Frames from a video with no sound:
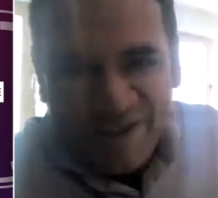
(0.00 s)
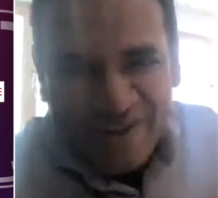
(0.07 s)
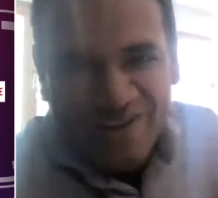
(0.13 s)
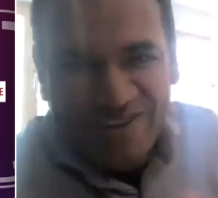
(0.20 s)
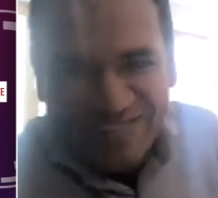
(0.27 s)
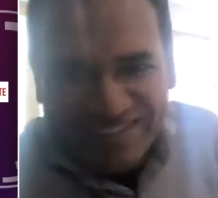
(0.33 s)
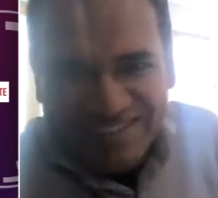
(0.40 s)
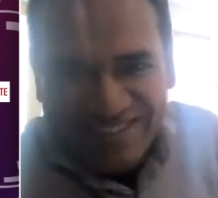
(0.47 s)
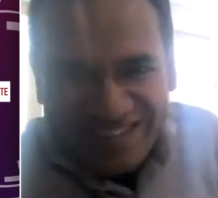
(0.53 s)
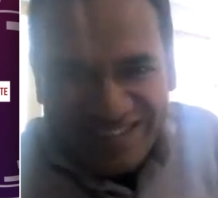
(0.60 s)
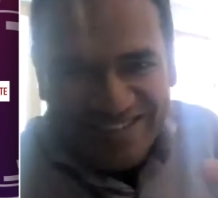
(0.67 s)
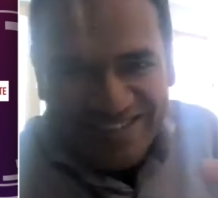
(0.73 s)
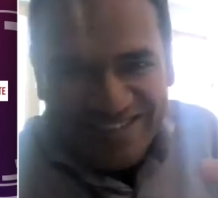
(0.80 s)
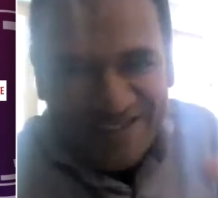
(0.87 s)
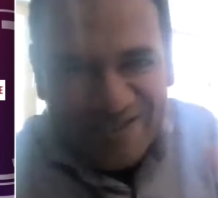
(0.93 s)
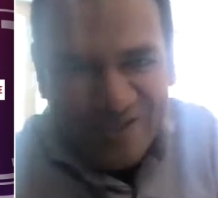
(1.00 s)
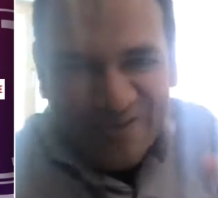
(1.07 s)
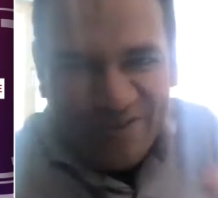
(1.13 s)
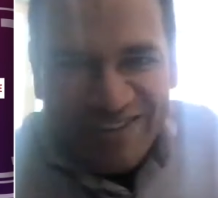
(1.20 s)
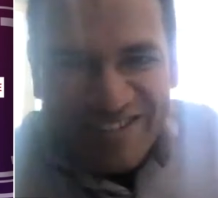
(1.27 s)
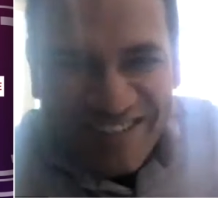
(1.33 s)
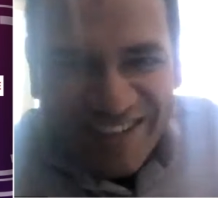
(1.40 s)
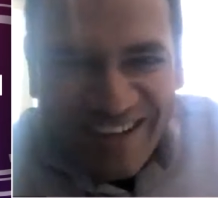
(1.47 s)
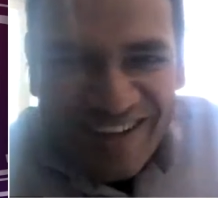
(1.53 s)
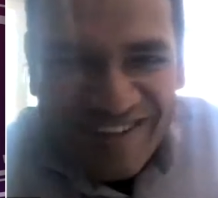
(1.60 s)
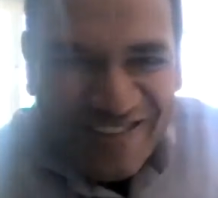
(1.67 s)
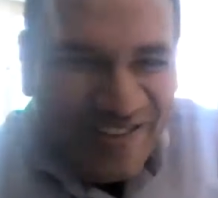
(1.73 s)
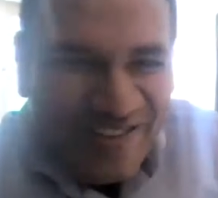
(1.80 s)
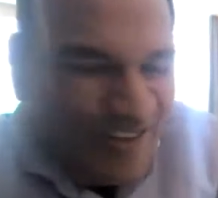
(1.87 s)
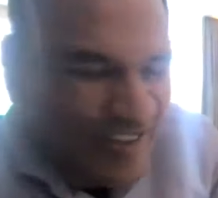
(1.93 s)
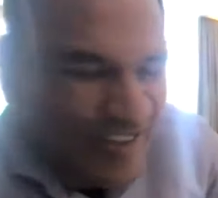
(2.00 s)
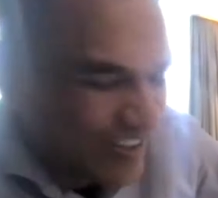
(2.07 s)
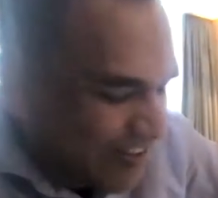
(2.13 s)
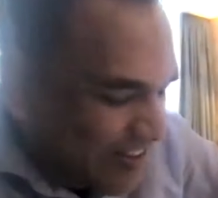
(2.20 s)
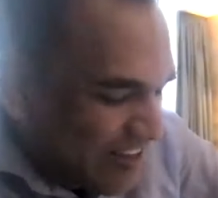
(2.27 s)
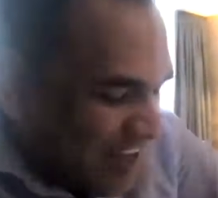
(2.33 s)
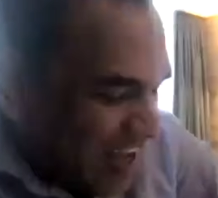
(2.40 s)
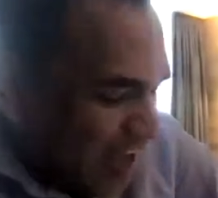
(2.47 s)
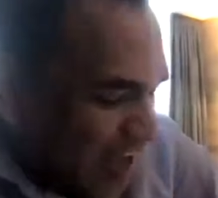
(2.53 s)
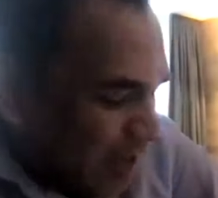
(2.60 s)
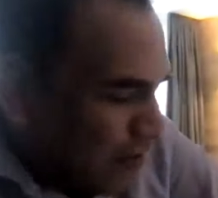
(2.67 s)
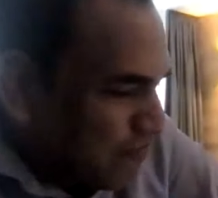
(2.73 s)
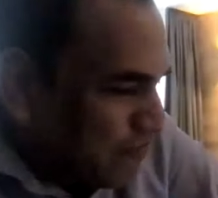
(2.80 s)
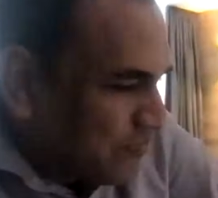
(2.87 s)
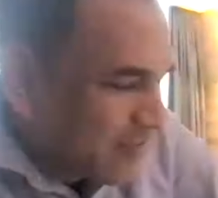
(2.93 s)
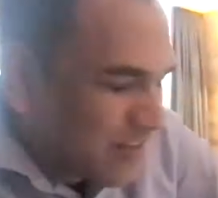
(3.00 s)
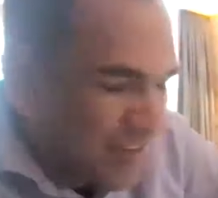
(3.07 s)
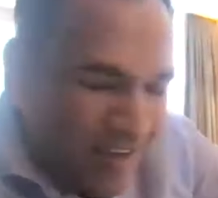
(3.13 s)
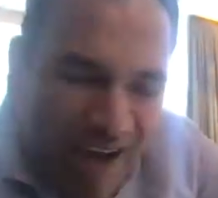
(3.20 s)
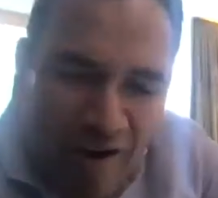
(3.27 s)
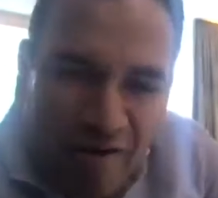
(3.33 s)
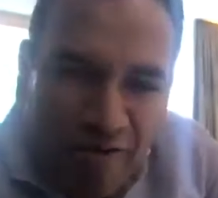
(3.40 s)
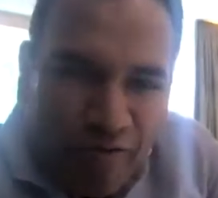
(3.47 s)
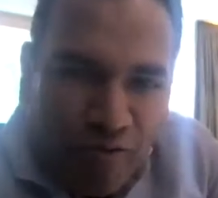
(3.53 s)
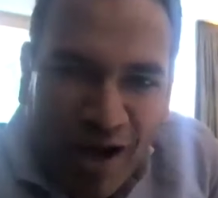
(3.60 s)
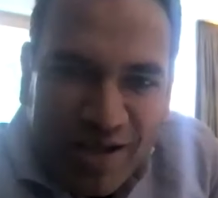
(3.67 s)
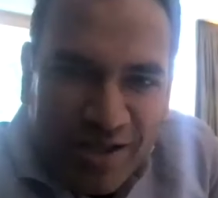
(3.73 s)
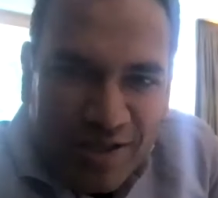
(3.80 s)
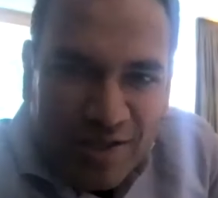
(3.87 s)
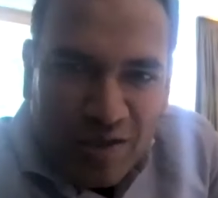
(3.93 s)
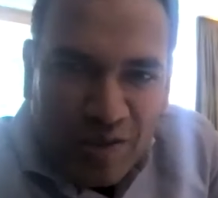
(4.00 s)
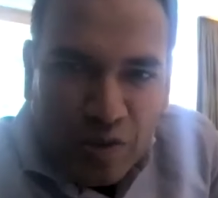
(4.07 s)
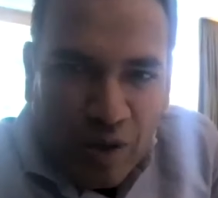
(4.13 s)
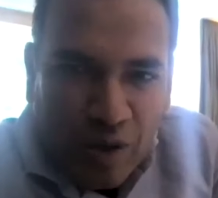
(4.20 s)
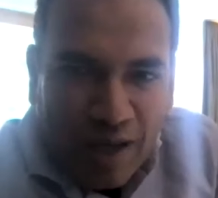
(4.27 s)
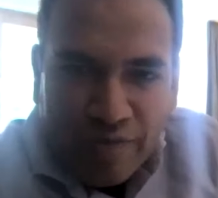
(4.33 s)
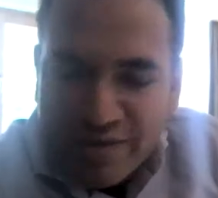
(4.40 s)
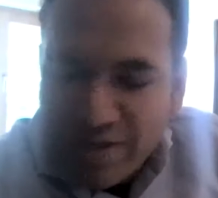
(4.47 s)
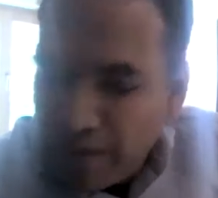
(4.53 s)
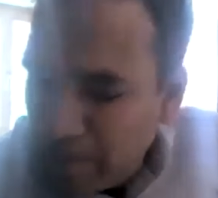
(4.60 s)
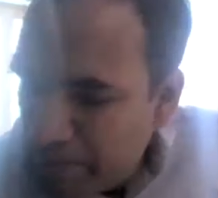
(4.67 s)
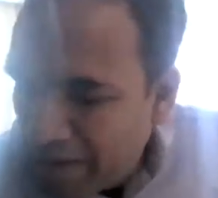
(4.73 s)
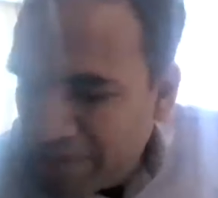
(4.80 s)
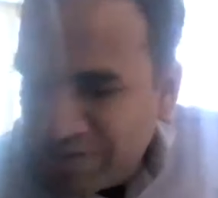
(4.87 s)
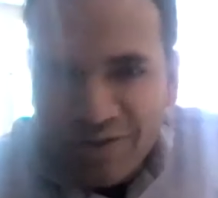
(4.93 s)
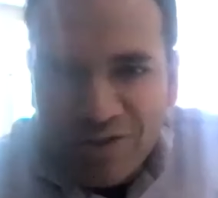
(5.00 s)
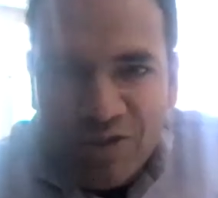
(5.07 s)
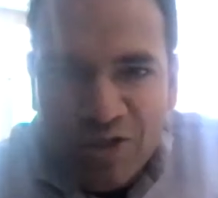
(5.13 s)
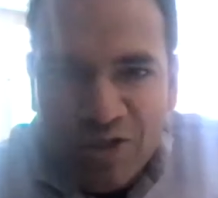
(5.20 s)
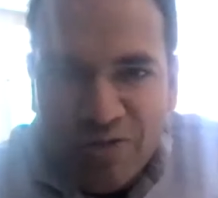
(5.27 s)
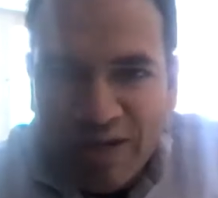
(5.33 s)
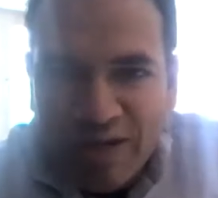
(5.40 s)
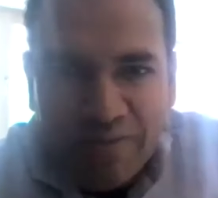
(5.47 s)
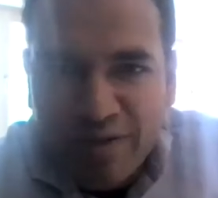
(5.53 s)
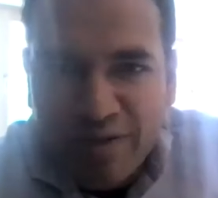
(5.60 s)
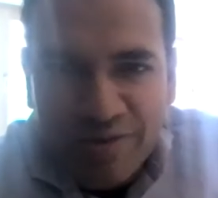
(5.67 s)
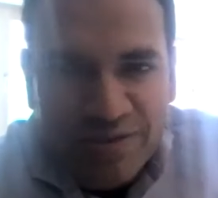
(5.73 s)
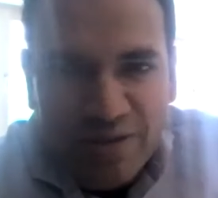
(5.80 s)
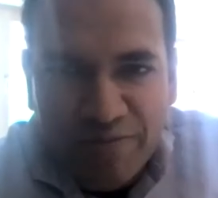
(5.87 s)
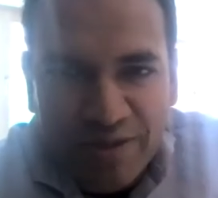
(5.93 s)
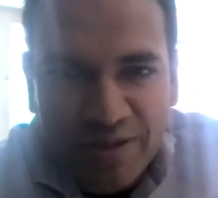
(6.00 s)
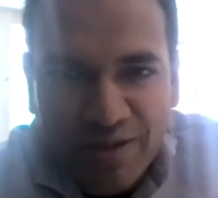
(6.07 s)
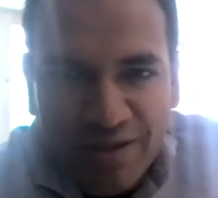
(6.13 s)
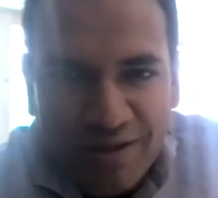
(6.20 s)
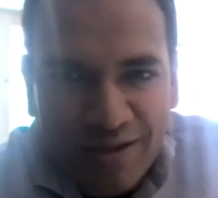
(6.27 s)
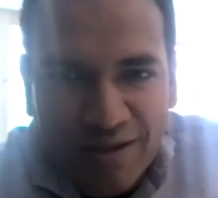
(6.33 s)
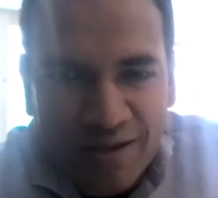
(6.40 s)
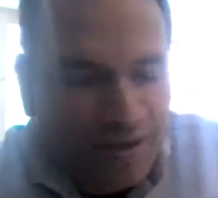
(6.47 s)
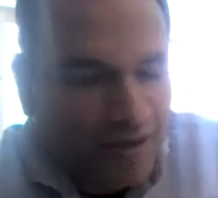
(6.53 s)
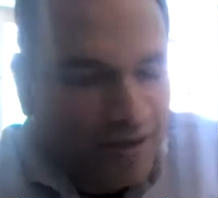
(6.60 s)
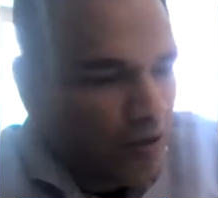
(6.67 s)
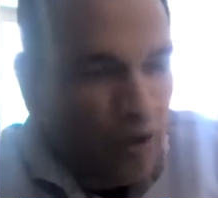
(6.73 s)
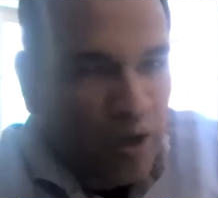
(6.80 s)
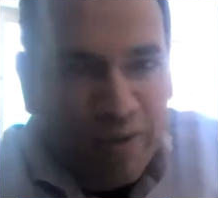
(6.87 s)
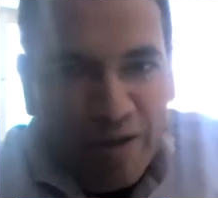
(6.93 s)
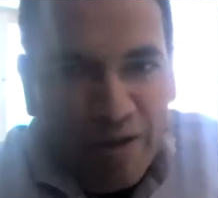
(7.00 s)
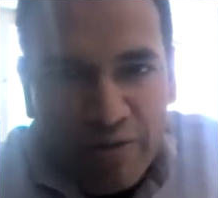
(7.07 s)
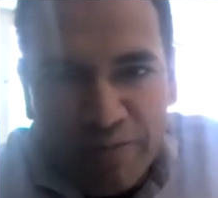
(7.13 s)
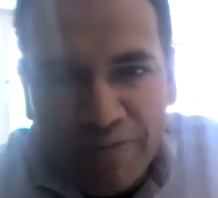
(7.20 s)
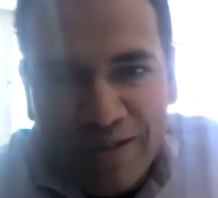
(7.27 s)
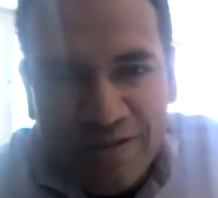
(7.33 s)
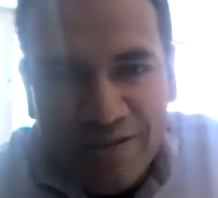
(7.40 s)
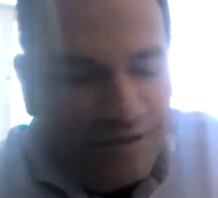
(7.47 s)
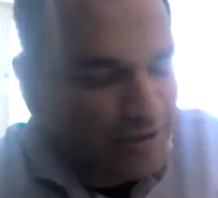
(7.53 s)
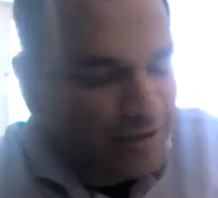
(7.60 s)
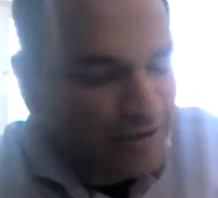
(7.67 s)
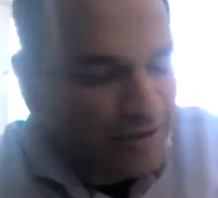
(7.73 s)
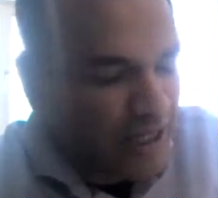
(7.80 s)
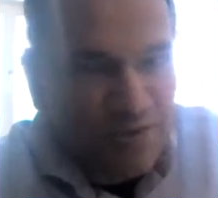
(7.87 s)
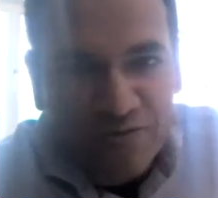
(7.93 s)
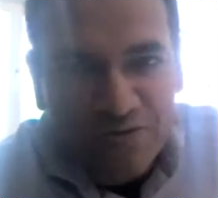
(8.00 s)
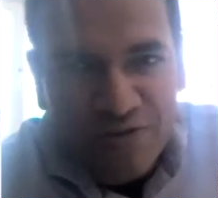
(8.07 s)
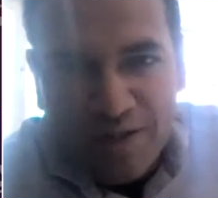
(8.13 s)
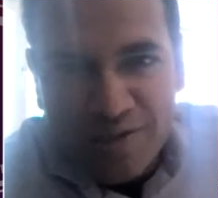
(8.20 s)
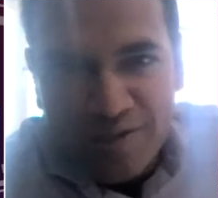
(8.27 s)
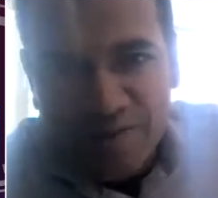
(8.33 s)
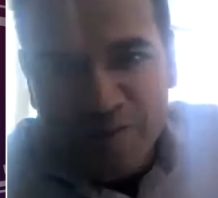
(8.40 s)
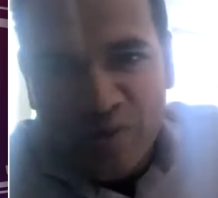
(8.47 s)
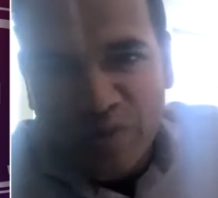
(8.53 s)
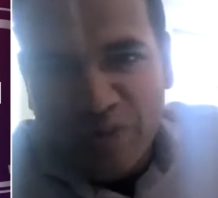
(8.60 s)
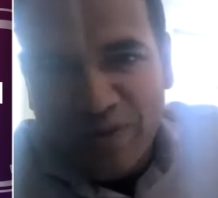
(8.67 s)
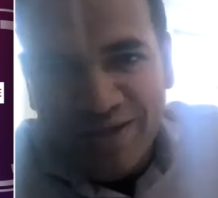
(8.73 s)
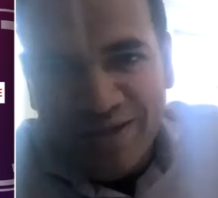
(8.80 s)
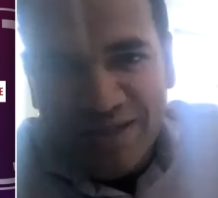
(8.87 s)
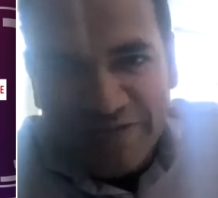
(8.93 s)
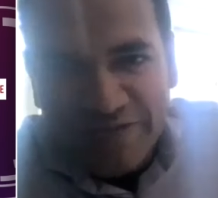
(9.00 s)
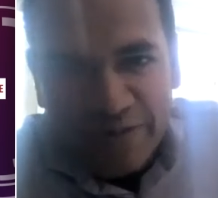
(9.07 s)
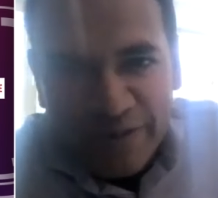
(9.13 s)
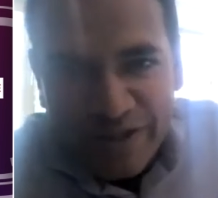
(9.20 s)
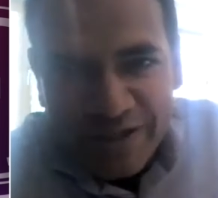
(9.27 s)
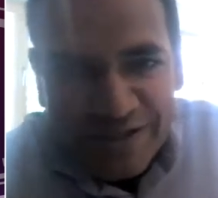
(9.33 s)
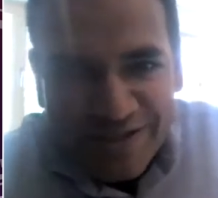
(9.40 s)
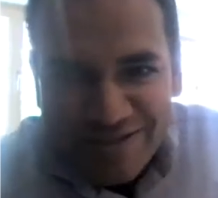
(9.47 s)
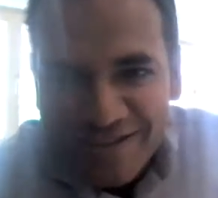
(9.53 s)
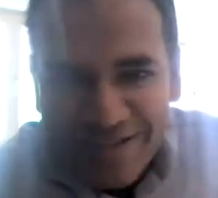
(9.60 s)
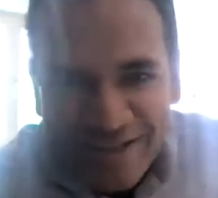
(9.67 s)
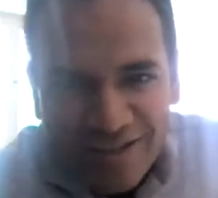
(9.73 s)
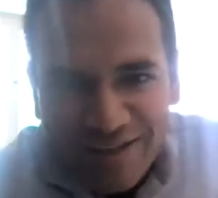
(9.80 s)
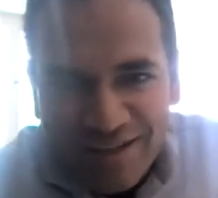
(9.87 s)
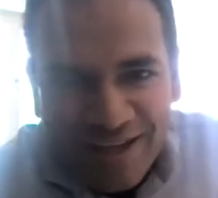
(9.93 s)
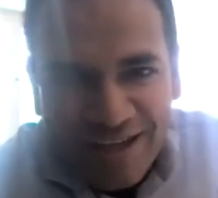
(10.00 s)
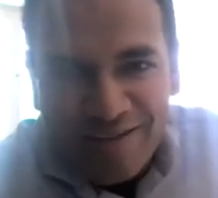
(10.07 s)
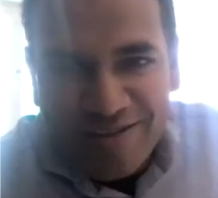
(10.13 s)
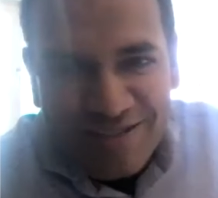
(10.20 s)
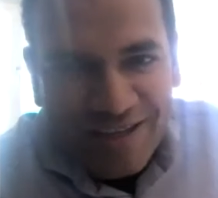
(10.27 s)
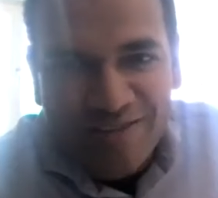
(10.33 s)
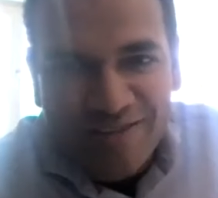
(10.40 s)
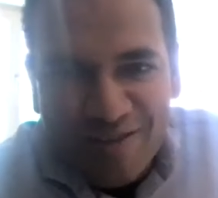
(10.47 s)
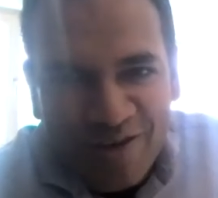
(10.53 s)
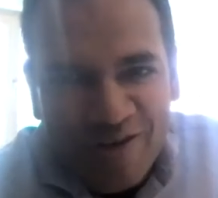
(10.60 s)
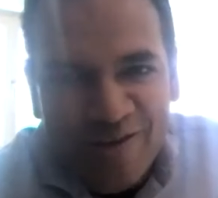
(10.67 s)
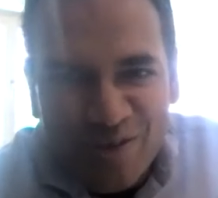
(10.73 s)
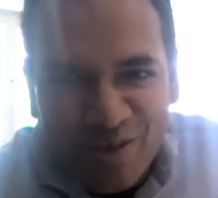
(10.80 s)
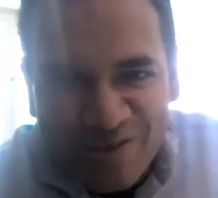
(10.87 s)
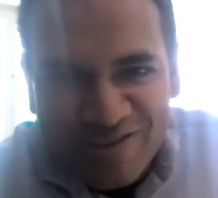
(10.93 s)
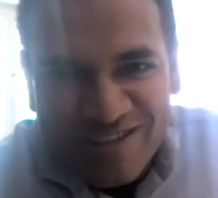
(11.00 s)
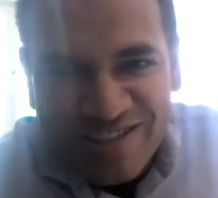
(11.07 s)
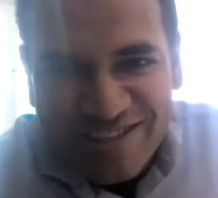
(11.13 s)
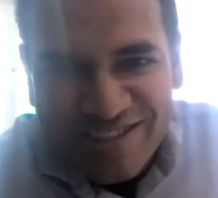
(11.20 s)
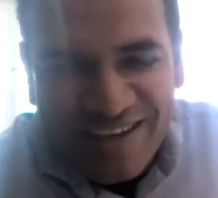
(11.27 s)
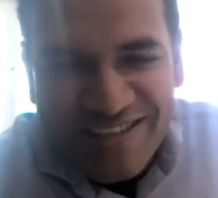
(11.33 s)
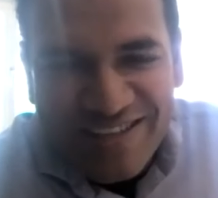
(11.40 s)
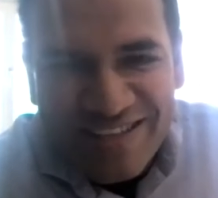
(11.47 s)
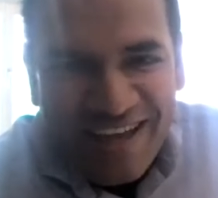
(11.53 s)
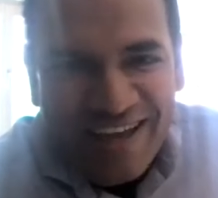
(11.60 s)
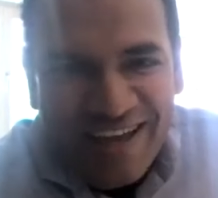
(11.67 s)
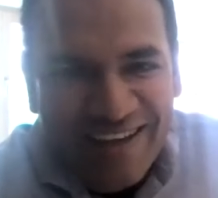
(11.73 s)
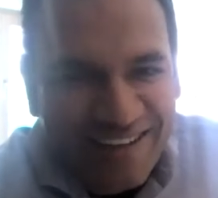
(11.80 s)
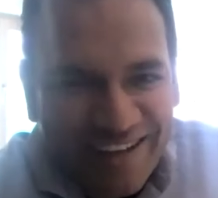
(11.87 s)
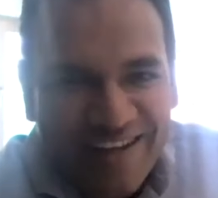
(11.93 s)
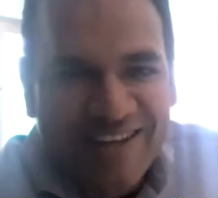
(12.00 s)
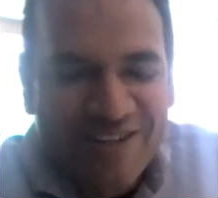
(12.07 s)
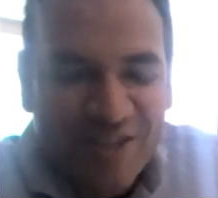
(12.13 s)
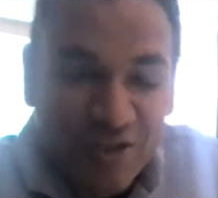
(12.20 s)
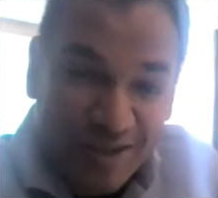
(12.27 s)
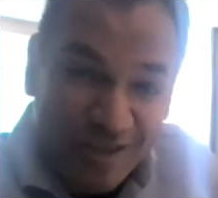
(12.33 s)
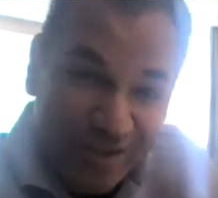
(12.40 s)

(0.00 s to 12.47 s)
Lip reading: not. He's just a super interesting guy to talk to. Gaurav, why did you, I remember I was on a treadmill or something, one of my repeated attempts of trying to lose weight, never works. And you said, you've got to talk to this guy, Zach. And I literally